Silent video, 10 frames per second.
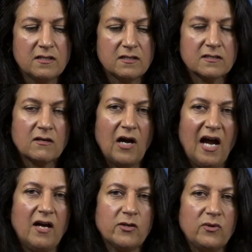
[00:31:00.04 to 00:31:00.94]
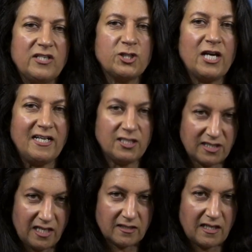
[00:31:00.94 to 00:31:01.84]
So how do we change
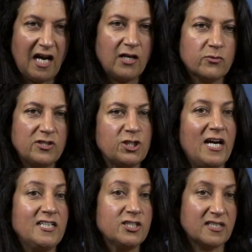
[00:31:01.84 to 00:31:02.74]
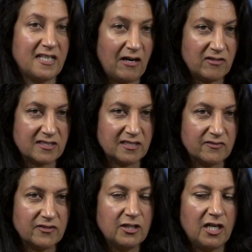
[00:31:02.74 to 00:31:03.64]
that? How do we change the
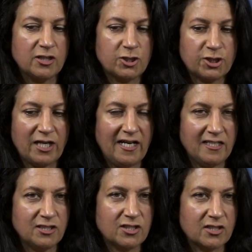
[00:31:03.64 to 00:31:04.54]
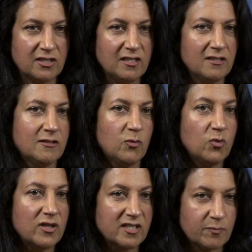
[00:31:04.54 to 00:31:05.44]
narrative and change the
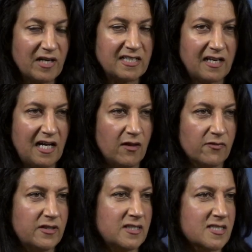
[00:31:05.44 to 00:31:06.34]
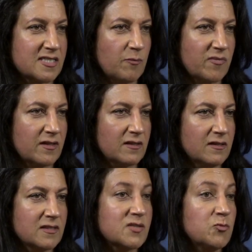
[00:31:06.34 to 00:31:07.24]
word mental health into something
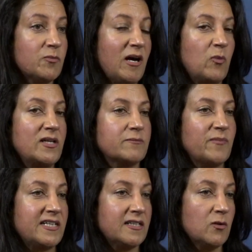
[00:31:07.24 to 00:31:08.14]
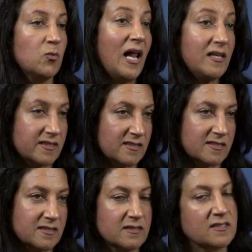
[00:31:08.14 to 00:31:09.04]
that's more about mental
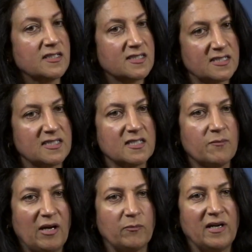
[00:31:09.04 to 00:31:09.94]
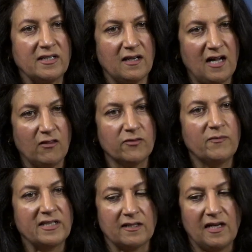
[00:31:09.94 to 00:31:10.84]
wellness than it is about mental health and
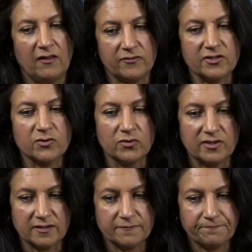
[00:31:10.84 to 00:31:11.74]
mental health disorders?